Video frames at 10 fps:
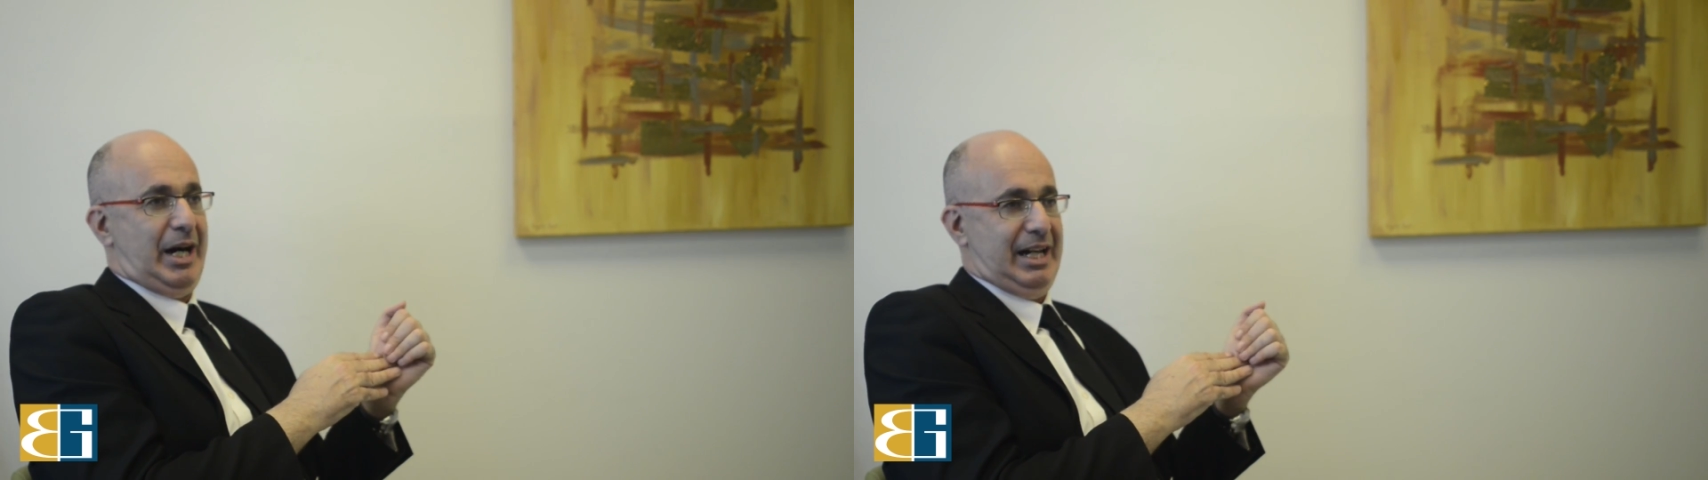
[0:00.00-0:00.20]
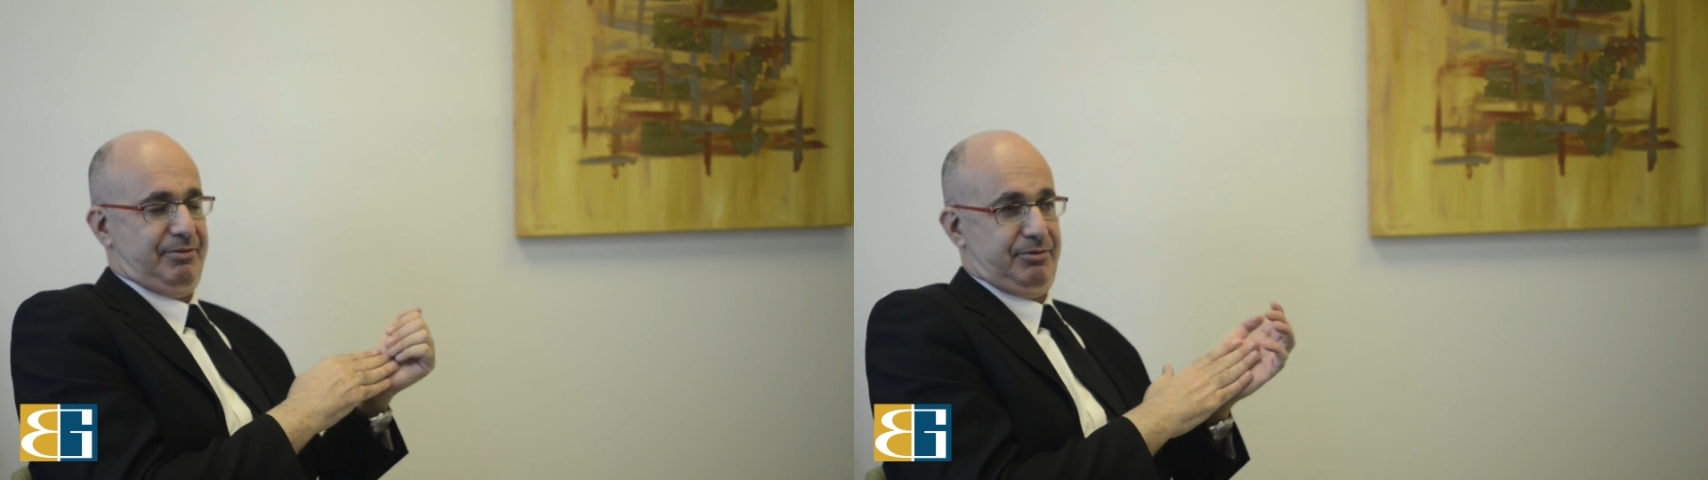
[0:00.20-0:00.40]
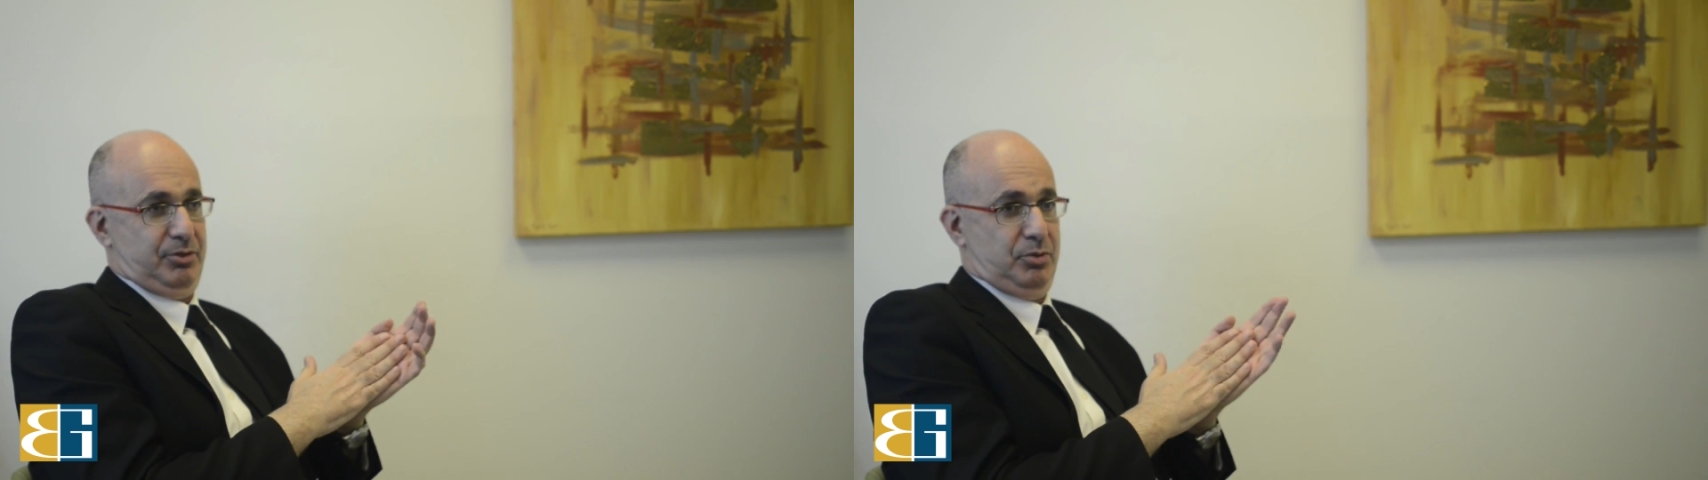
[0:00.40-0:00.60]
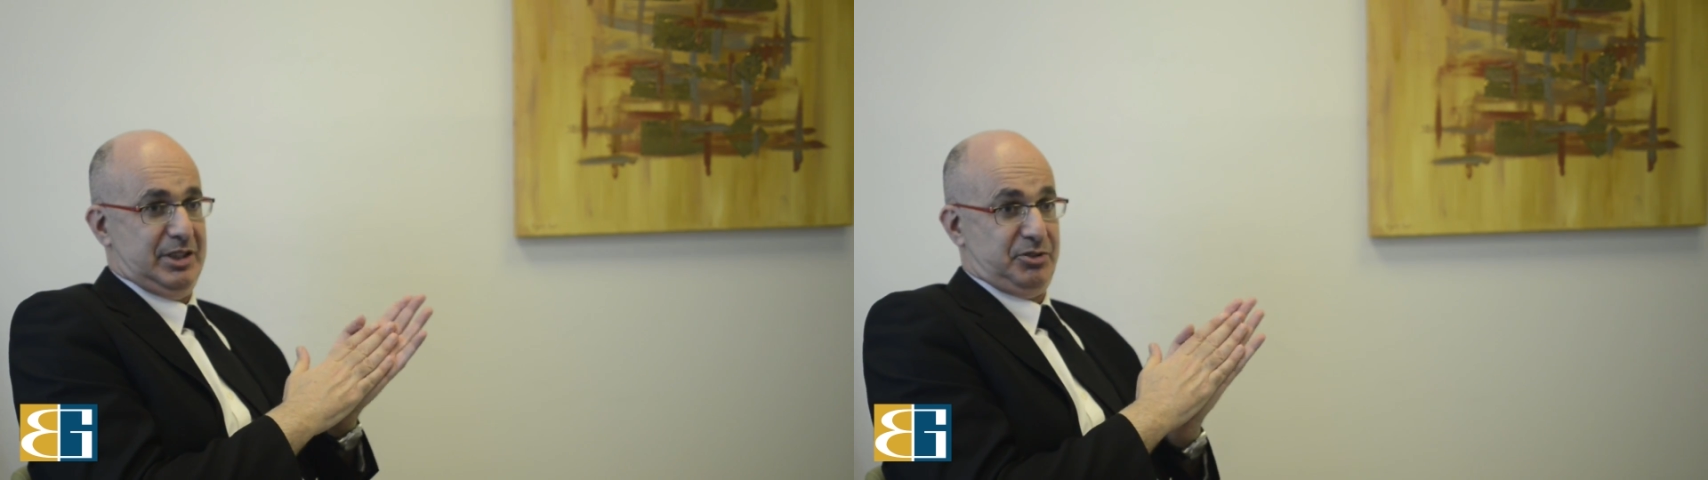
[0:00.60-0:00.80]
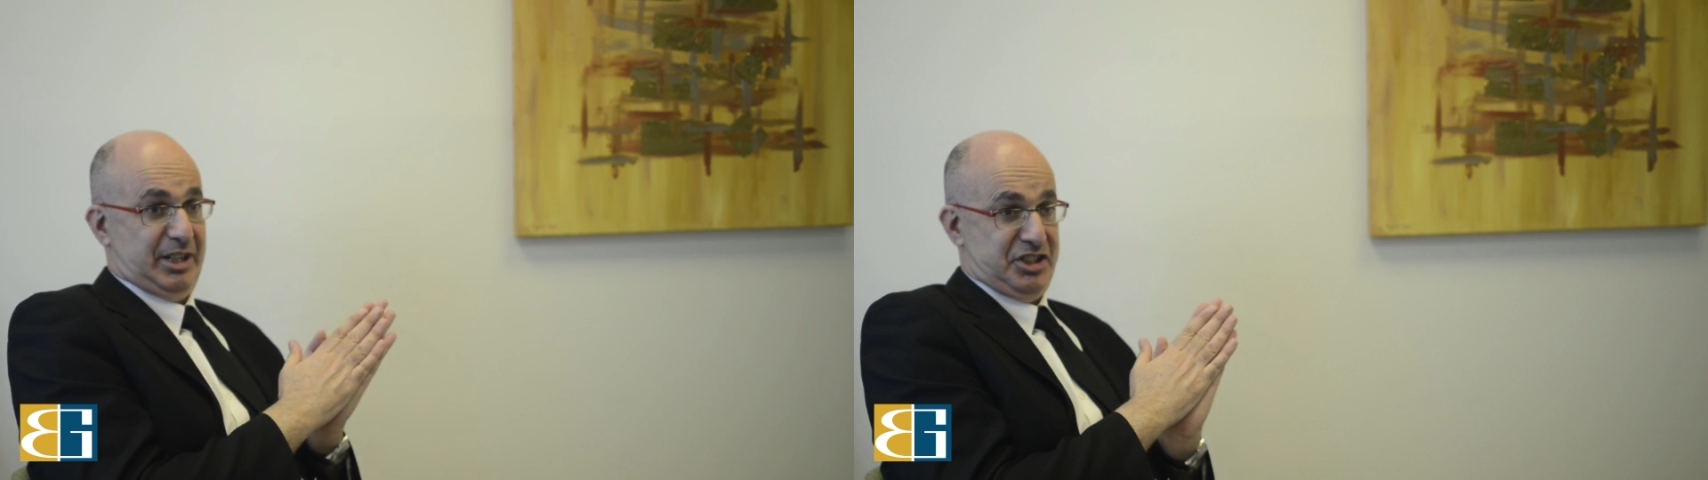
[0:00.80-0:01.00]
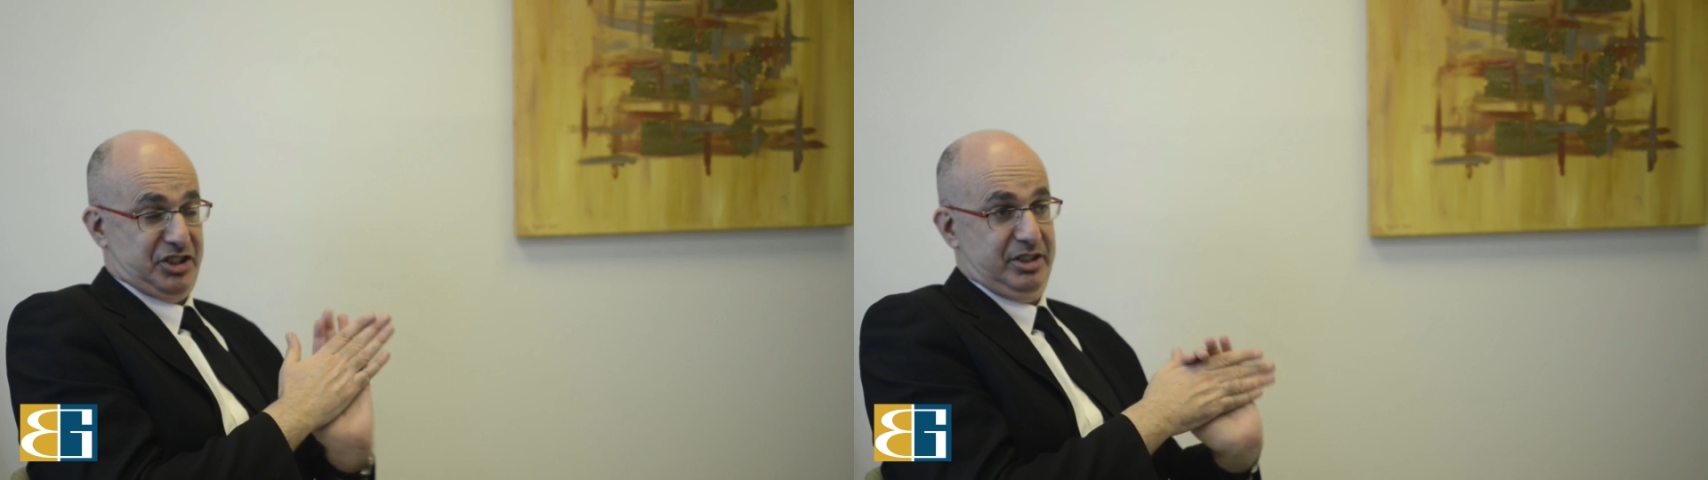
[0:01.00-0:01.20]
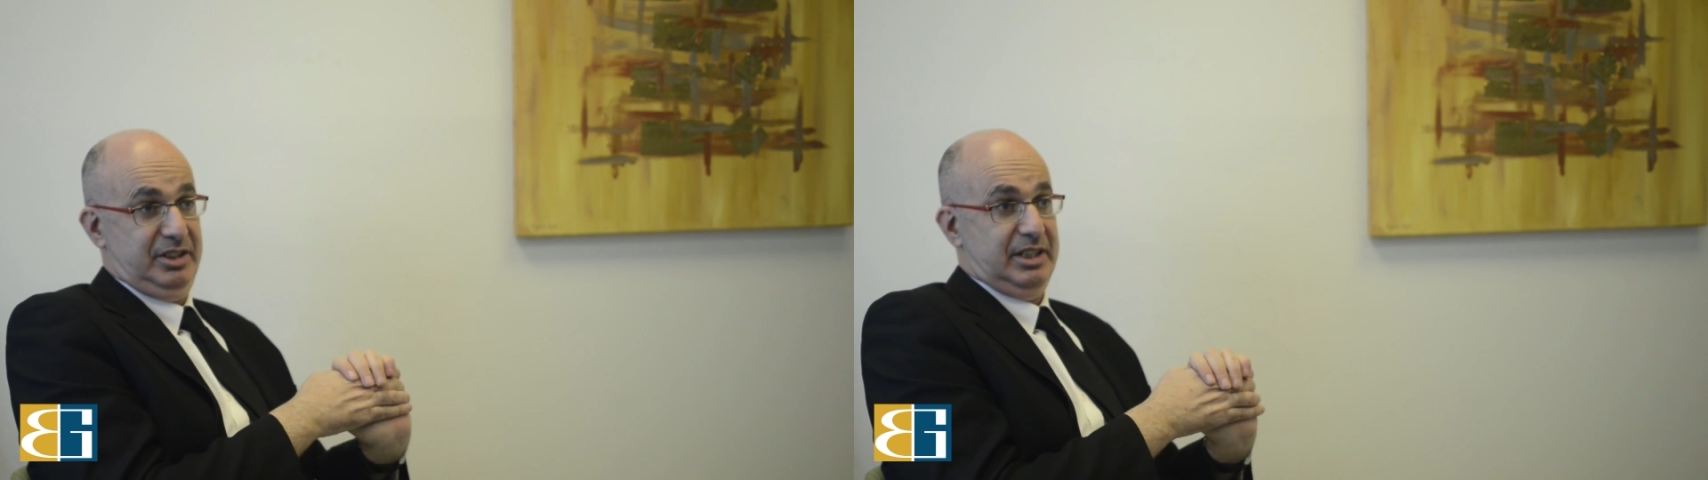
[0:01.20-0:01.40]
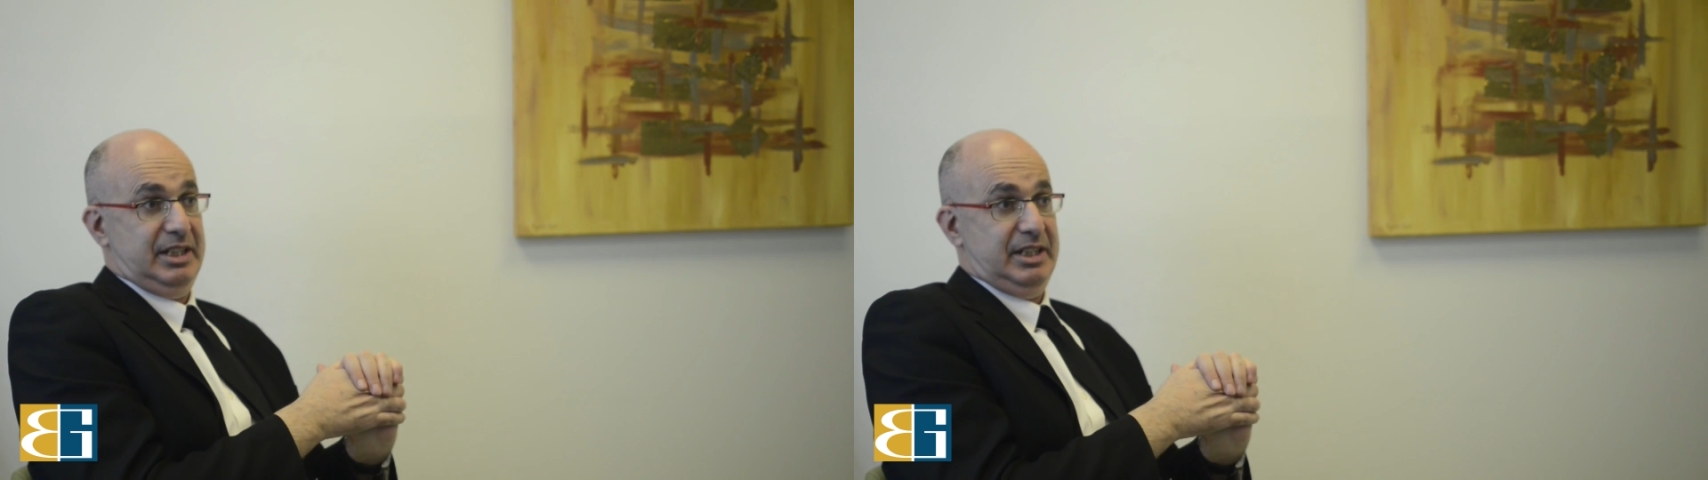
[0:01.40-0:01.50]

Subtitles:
wife was Russian,